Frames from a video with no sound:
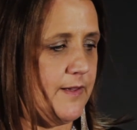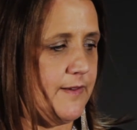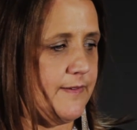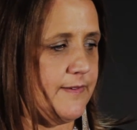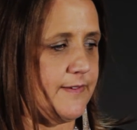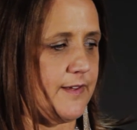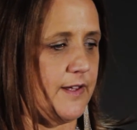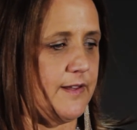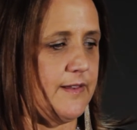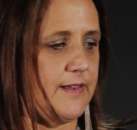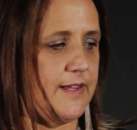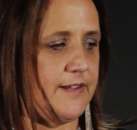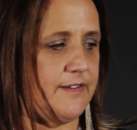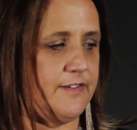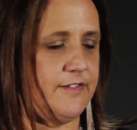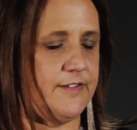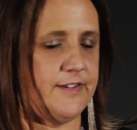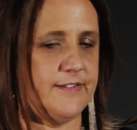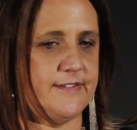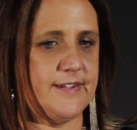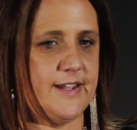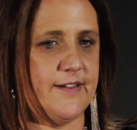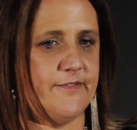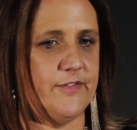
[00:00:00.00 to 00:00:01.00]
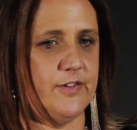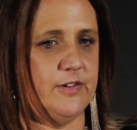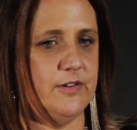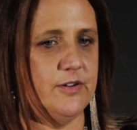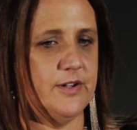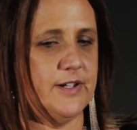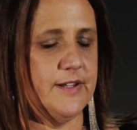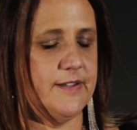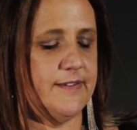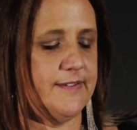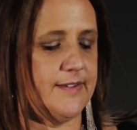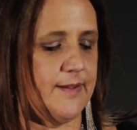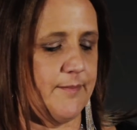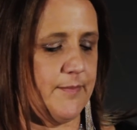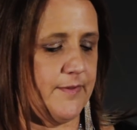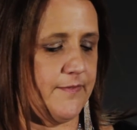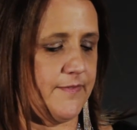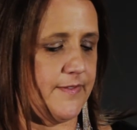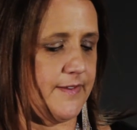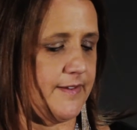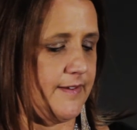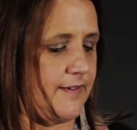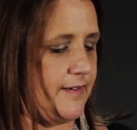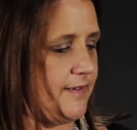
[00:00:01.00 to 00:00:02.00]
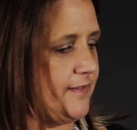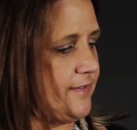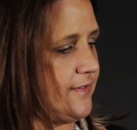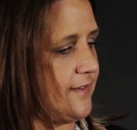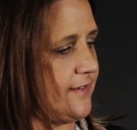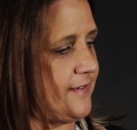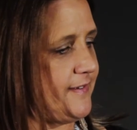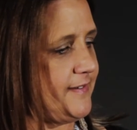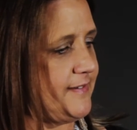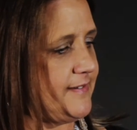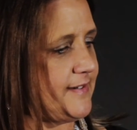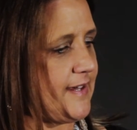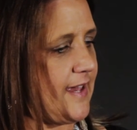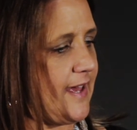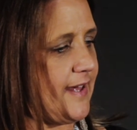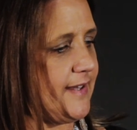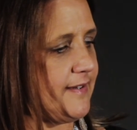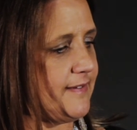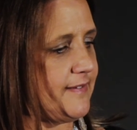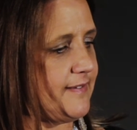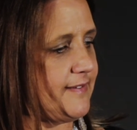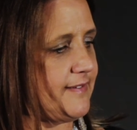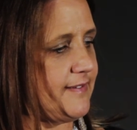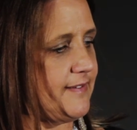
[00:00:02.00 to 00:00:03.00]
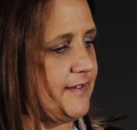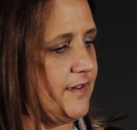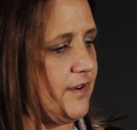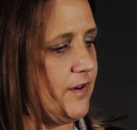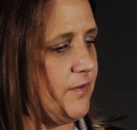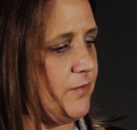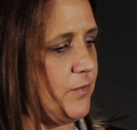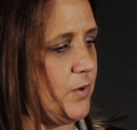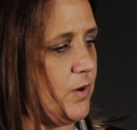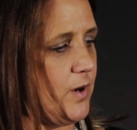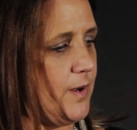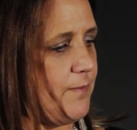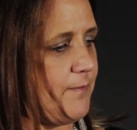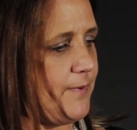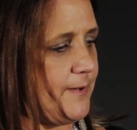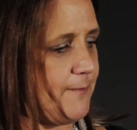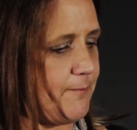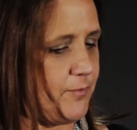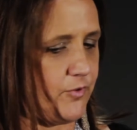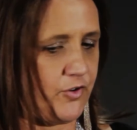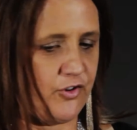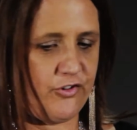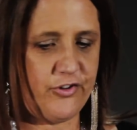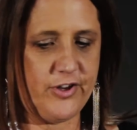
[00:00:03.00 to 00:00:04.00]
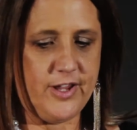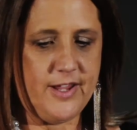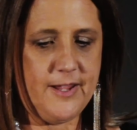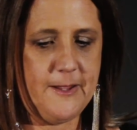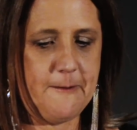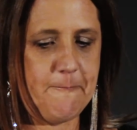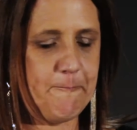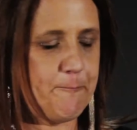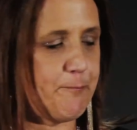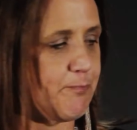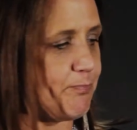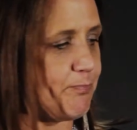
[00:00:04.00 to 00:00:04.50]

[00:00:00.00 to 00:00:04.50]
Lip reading: So let's just have a look at some of the stats on why people share.